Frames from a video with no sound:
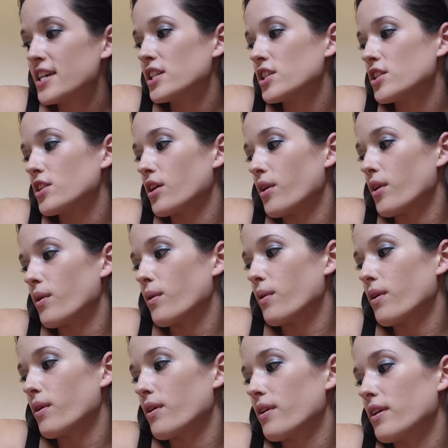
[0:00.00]

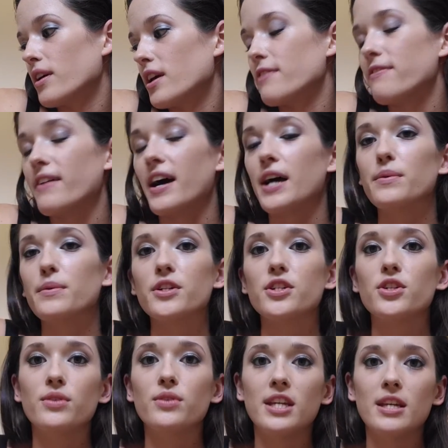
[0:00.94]
So if I were
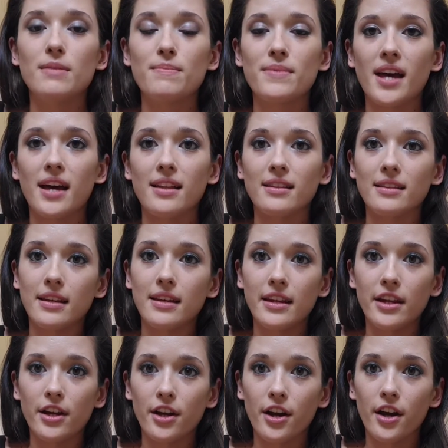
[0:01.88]
to keep that
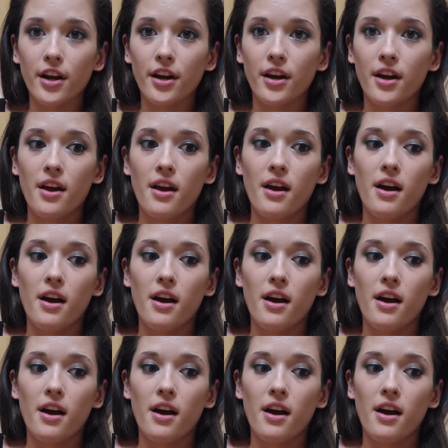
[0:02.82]
linear,